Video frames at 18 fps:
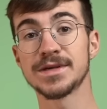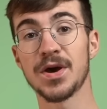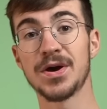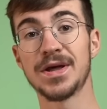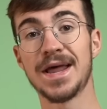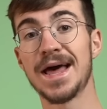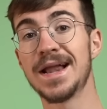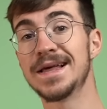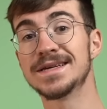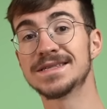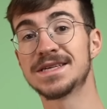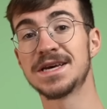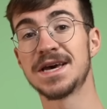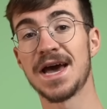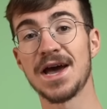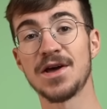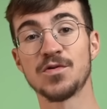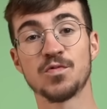it going? Elliot
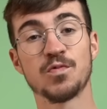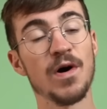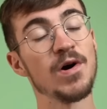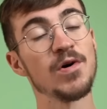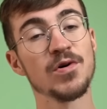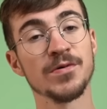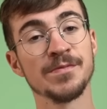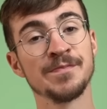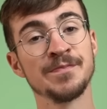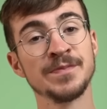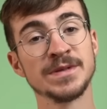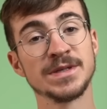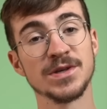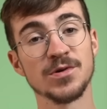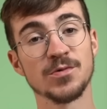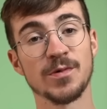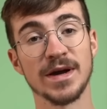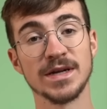here and welcome
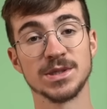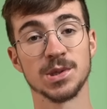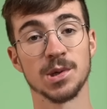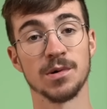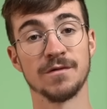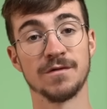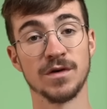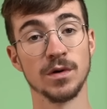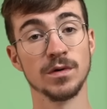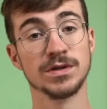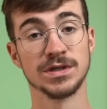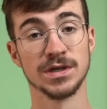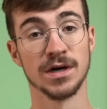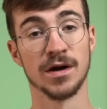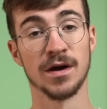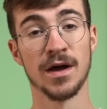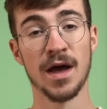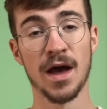to the Retro
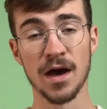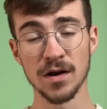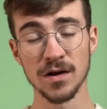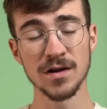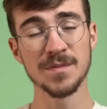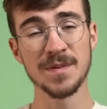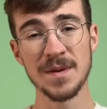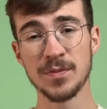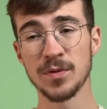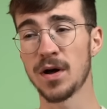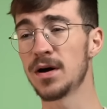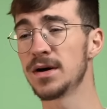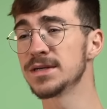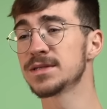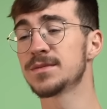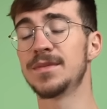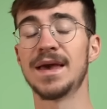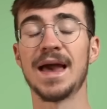Future. A lot of people
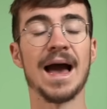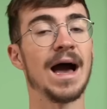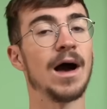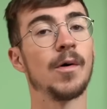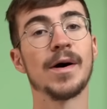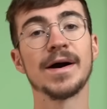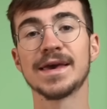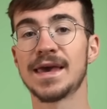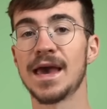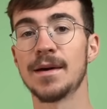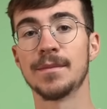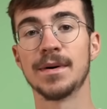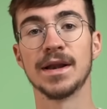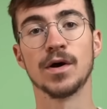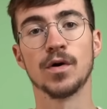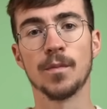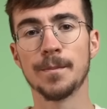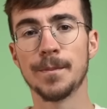ask me how I get
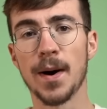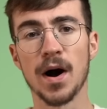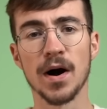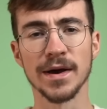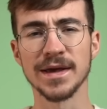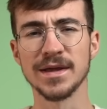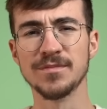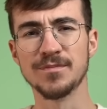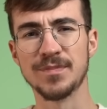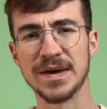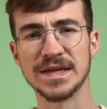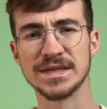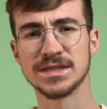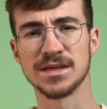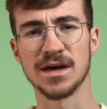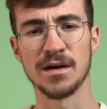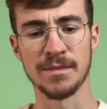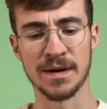my little bargain
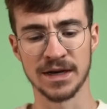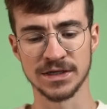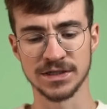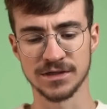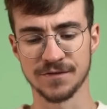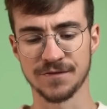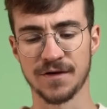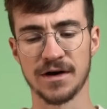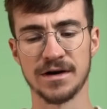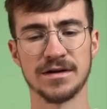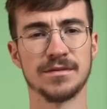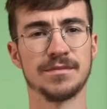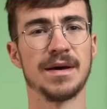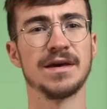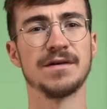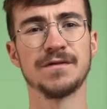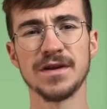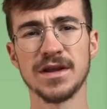bits that I manage to find and
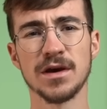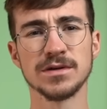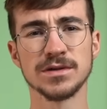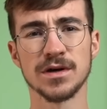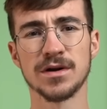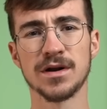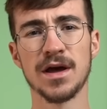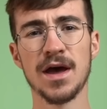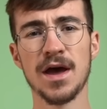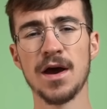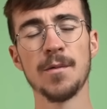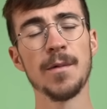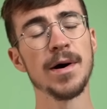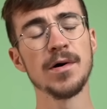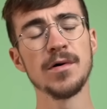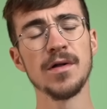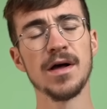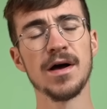make videos on.
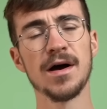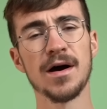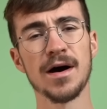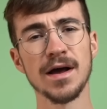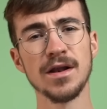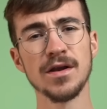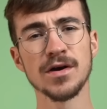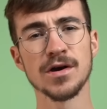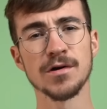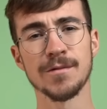Well, I look